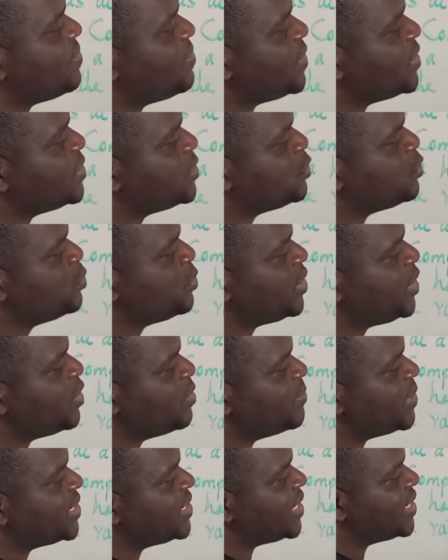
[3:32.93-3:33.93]
32
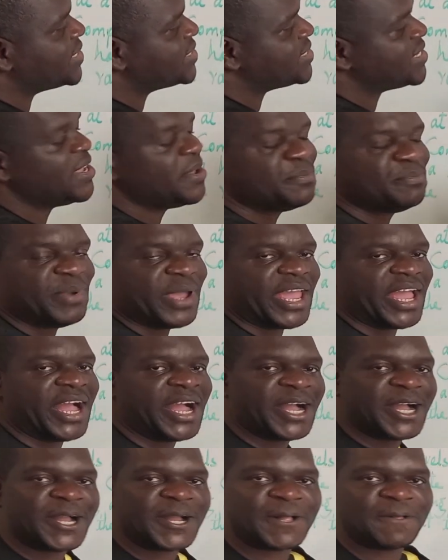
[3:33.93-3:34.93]
kilometers per
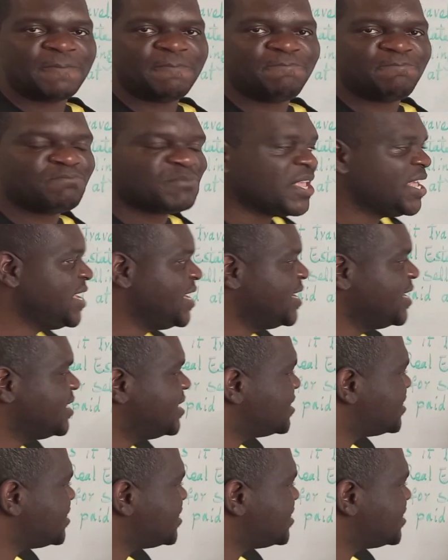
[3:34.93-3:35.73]
hour. The